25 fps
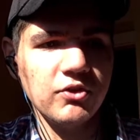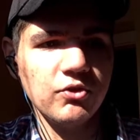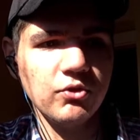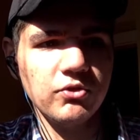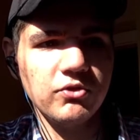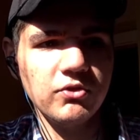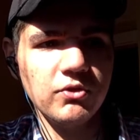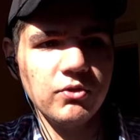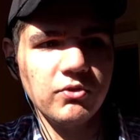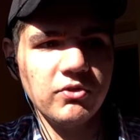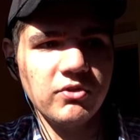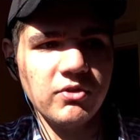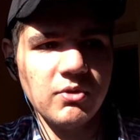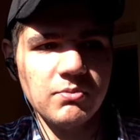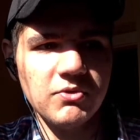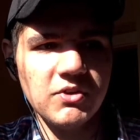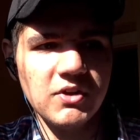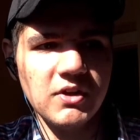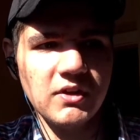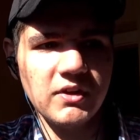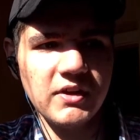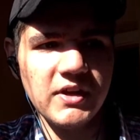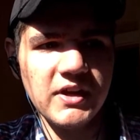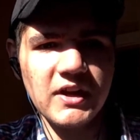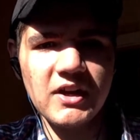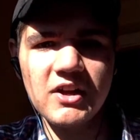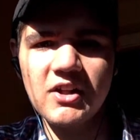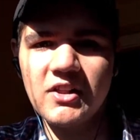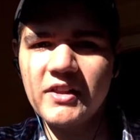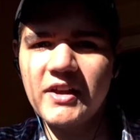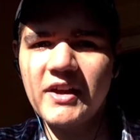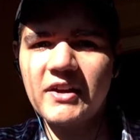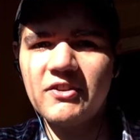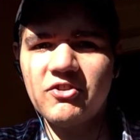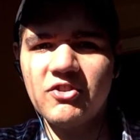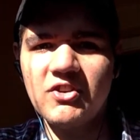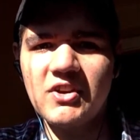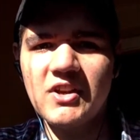you'll do something like
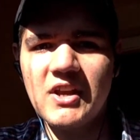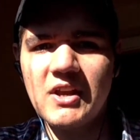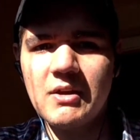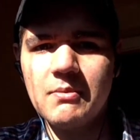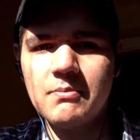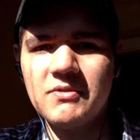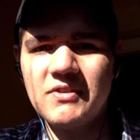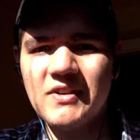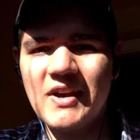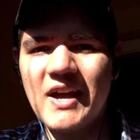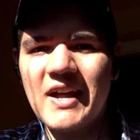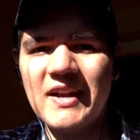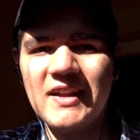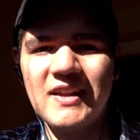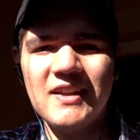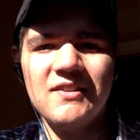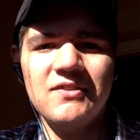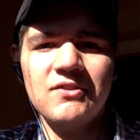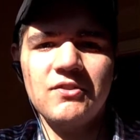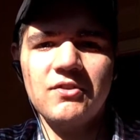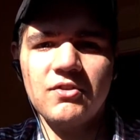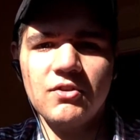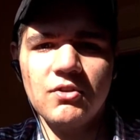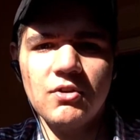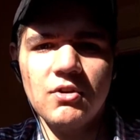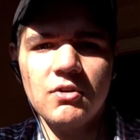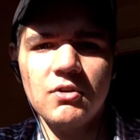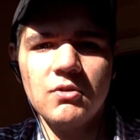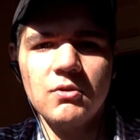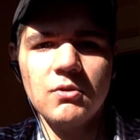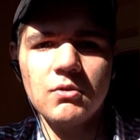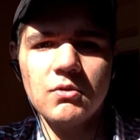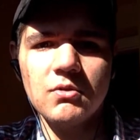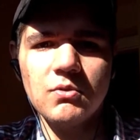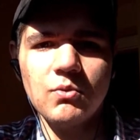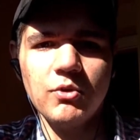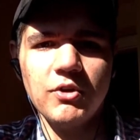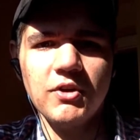collection name dot insert
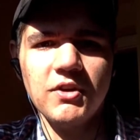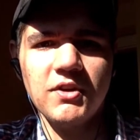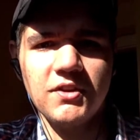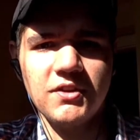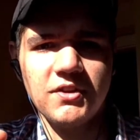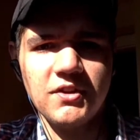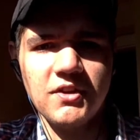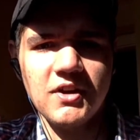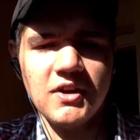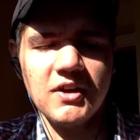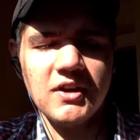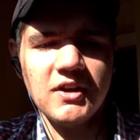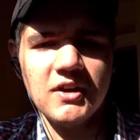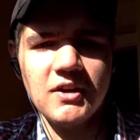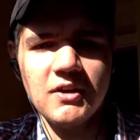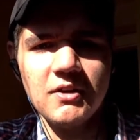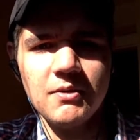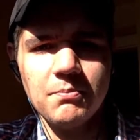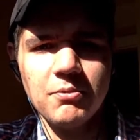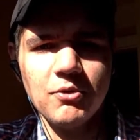with uh,